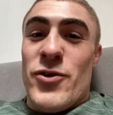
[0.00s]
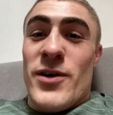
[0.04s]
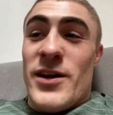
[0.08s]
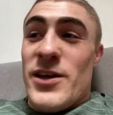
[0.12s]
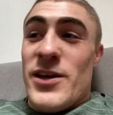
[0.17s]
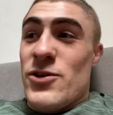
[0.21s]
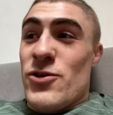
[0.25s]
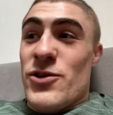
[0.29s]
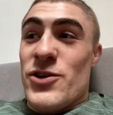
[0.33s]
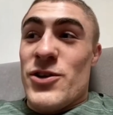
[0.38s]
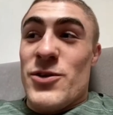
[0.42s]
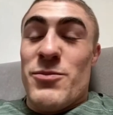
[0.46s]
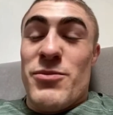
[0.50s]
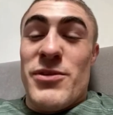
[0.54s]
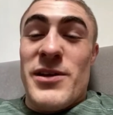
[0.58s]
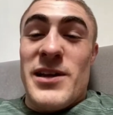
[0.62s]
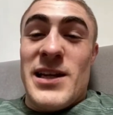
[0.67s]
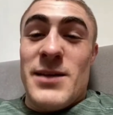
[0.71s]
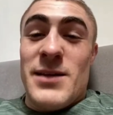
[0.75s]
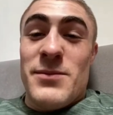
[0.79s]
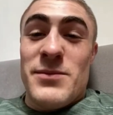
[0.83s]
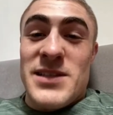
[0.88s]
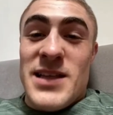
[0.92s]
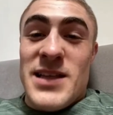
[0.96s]
Like you look at the
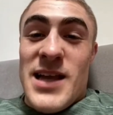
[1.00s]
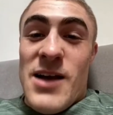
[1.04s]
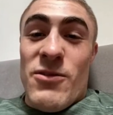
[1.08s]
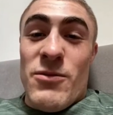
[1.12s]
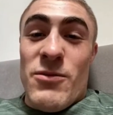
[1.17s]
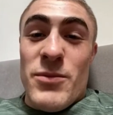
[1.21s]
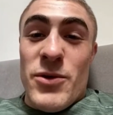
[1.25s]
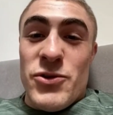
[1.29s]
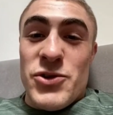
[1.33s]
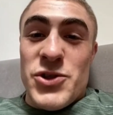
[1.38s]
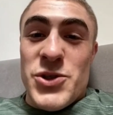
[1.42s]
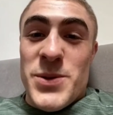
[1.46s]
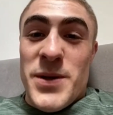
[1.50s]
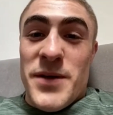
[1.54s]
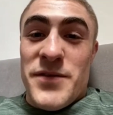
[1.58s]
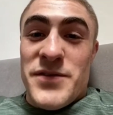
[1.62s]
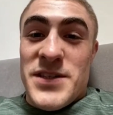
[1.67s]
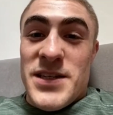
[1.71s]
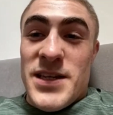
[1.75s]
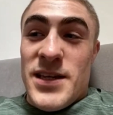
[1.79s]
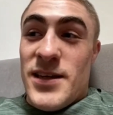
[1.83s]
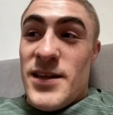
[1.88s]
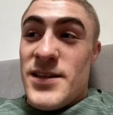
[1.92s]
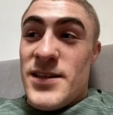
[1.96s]
prelims now in most
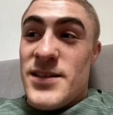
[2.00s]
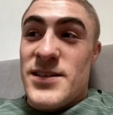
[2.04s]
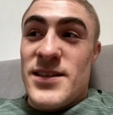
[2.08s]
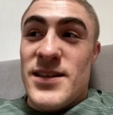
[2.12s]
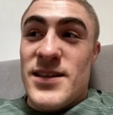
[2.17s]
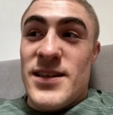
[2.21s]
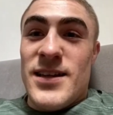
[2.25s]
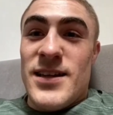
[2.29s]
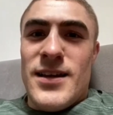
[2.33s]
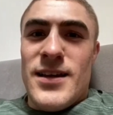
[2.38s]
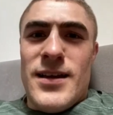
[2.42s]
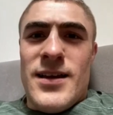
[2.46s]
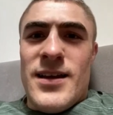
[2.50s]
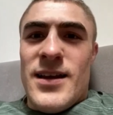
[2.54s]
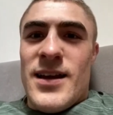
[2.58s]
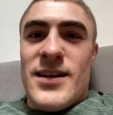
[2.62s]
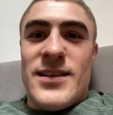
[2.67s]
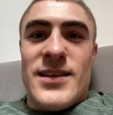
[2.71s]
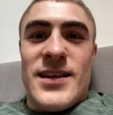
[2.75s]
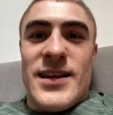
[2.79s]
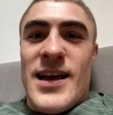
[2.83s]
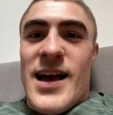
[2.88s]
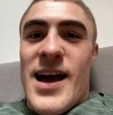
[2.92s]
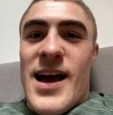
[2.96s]
UFCs,
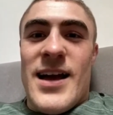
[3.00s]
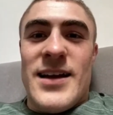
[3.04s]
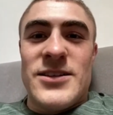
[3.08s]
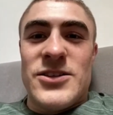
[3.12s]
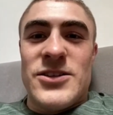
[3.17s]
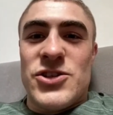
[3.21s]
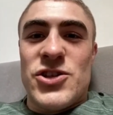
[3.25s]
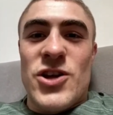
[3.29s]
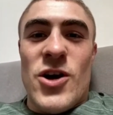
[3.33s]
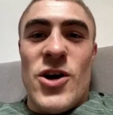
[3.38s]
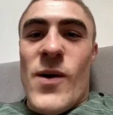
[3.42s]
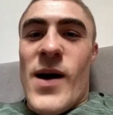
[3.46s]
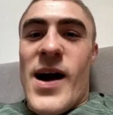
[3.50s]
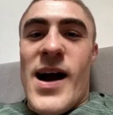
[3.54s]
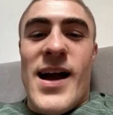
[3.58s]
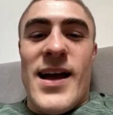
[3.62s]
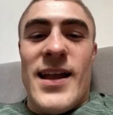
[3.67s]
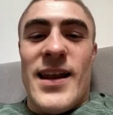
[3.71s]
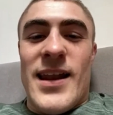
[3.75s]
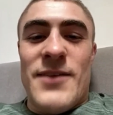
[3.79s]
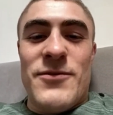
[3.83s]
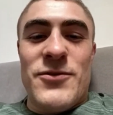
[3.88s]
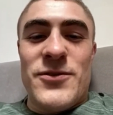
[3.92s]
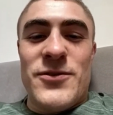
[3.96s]
and the guys are so high
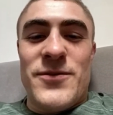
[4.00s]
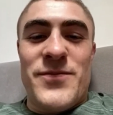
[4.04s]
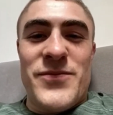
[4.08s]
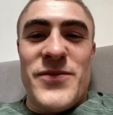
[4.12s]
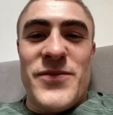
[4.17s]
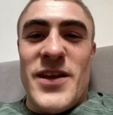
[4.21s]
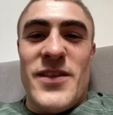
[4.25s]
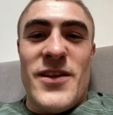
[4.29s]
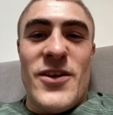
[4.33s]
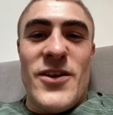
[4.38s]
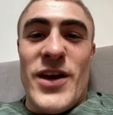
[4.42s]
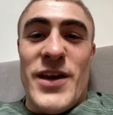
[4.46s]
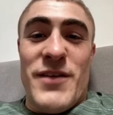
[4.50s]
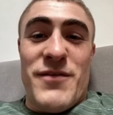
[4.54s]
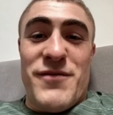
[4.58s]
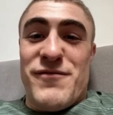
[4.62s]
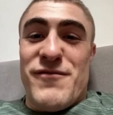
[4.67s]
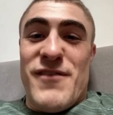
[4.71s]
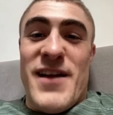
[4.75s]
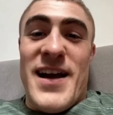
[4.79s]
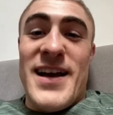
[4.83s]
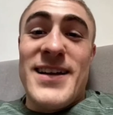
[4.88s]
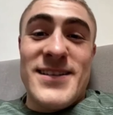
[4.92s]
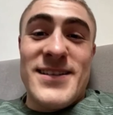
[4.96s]
level, and they're not even
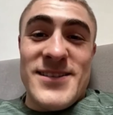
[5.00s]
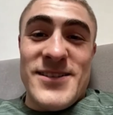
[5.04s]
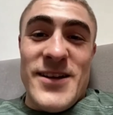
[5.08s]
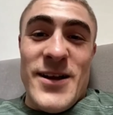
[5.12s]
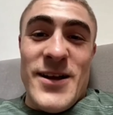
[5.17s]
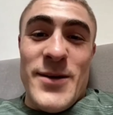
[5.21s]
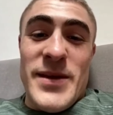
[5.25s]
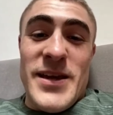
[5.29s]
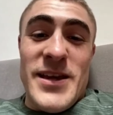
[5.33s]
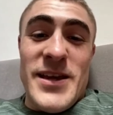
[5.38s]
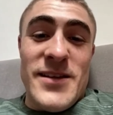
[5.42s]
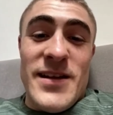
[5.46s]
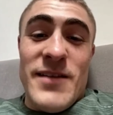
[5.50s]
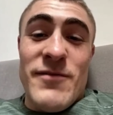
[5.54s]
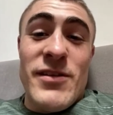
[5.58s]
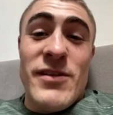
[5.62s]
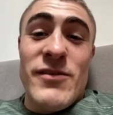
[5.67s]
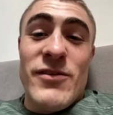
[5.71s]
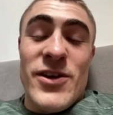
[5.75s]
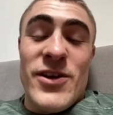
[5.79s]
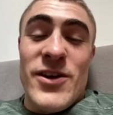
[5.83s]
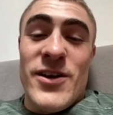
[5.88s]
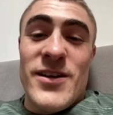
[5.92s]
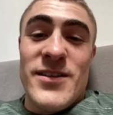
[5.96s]
ranked. You know what I mean? You never
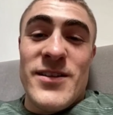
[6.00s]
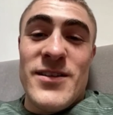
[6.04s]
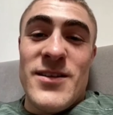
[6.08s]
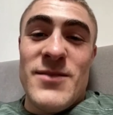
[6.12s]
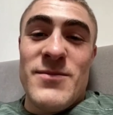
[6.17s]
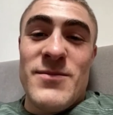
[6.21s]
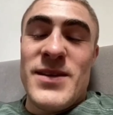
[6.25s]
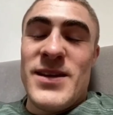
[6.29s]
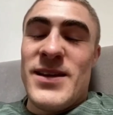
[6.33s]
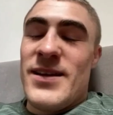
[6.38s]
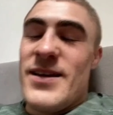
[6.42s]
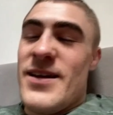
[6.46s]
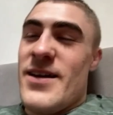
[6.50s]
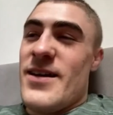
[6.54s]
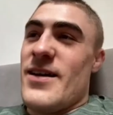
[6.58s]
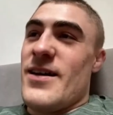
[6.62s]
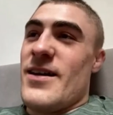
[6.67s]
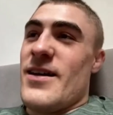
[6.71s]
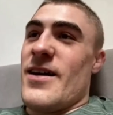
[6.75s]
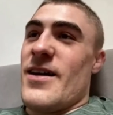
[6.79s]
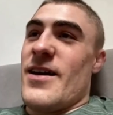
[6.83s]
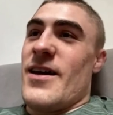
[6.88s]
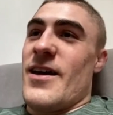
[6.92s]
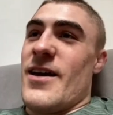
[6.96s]
even heard of them,
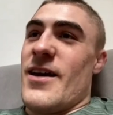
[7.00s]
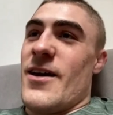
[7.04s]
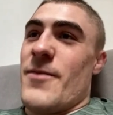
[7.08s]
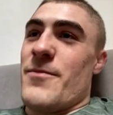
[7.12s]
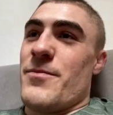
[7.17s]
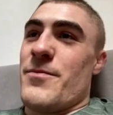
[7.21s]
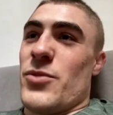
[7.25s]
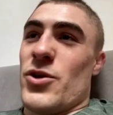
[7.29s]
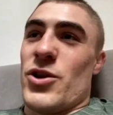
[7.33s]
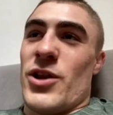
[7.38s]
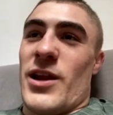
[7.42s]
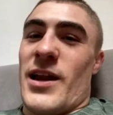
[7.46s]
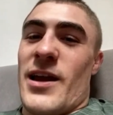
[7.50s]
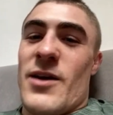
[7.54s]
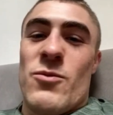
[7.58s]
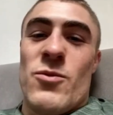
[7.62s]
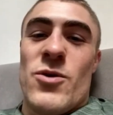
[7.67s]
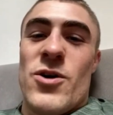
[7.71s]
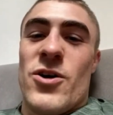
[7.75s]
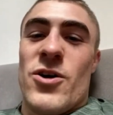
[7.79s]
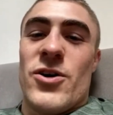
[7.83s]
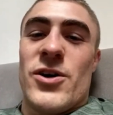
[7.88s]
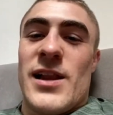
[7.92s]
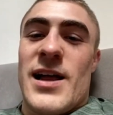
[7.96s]
but they're like
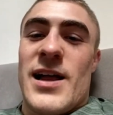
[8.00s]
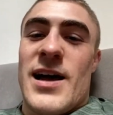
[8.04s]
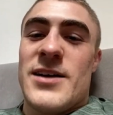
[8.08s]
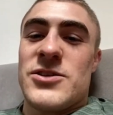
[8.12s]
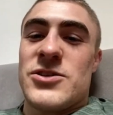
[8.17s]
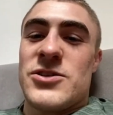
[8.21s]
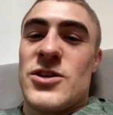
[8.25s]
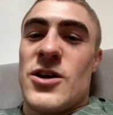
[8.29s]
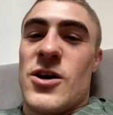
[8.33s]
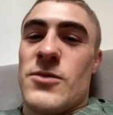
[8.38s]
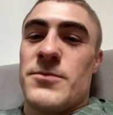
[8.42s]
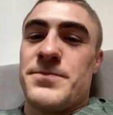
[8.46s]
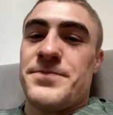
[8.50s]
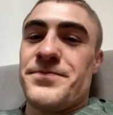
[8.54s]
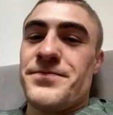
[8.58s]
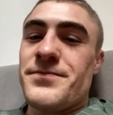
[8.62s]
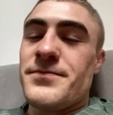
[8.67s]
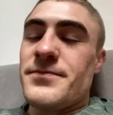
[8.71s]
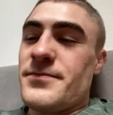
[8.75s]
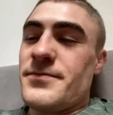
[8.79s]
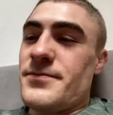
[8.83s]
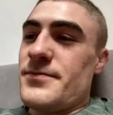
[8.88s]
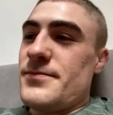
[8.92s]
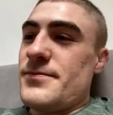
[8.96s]
world class. So
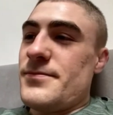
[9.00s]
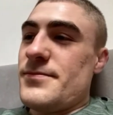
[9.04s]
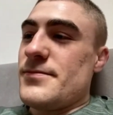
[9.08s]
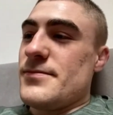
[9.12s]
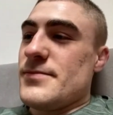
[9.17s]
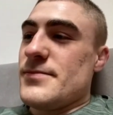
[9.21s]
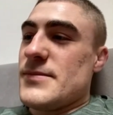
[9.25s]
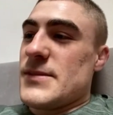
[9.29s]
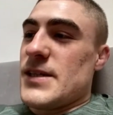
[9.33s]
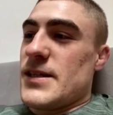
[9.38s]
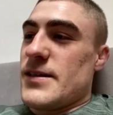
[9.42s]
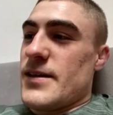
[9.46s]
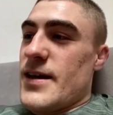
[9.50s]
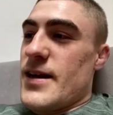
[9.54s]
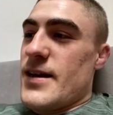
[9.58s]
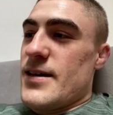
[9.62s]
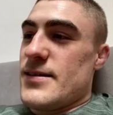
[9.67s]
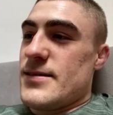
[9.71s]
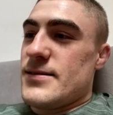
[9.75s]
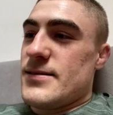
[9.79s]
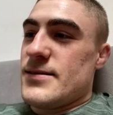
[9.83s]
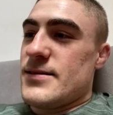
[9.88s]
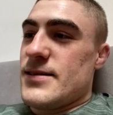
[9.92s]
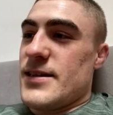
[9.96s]
yeah,
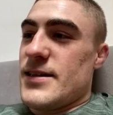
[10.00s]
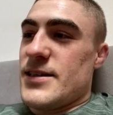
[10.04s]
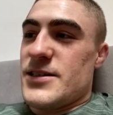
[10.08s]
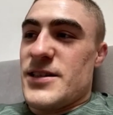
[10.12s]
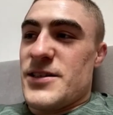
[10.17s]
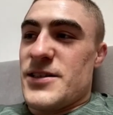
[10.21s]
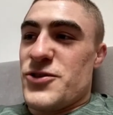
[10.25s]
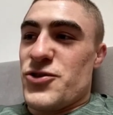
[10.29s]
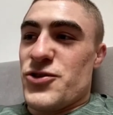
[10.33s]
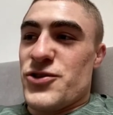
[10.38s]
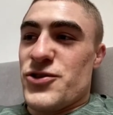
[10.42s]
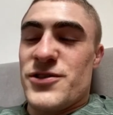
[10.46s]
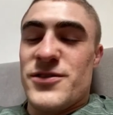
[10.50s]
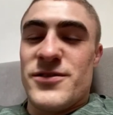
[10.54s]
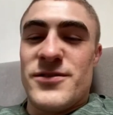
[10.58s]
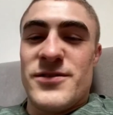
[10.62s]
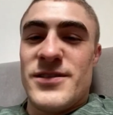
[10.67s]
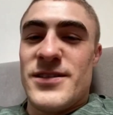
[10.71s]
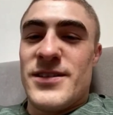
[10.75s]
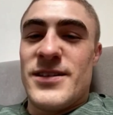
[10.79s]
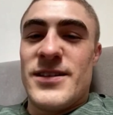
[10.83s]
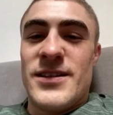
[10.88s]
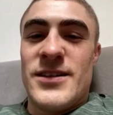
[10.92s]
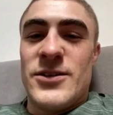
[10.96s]
it's just
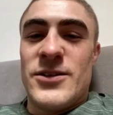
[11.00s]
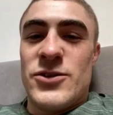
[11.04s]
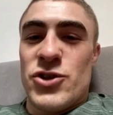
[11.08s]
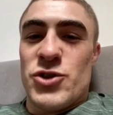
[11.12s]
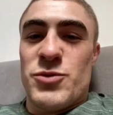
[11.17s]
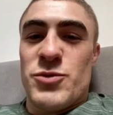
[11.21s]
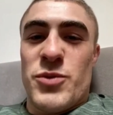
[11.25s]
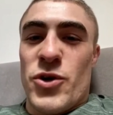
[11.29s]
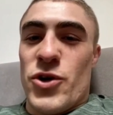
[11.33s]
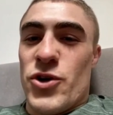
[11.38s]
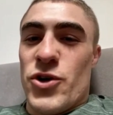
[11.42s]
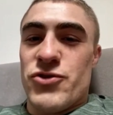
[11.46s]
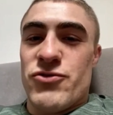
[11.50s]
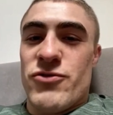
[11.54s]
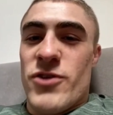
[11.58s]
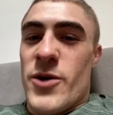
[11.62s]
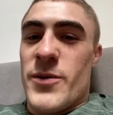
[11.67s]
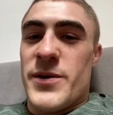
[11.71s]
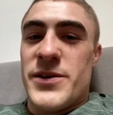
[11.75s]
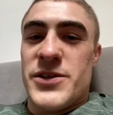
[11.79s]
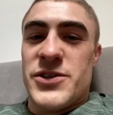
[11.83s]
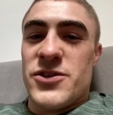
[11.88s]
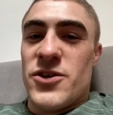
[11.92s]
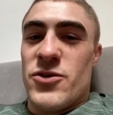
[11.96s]
the sport's
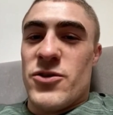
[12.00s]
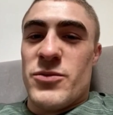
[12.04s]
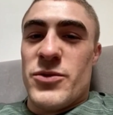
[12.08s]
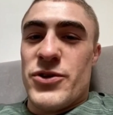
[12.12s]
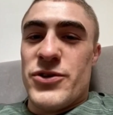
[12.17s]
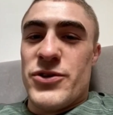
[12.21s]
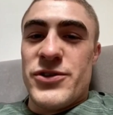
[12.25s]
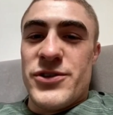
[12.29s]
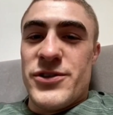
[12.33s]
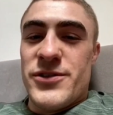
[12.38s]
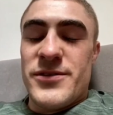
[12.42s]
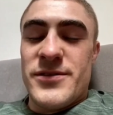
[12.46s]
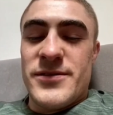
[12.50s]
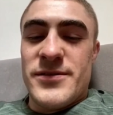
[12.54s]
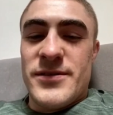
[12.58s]
growing so much.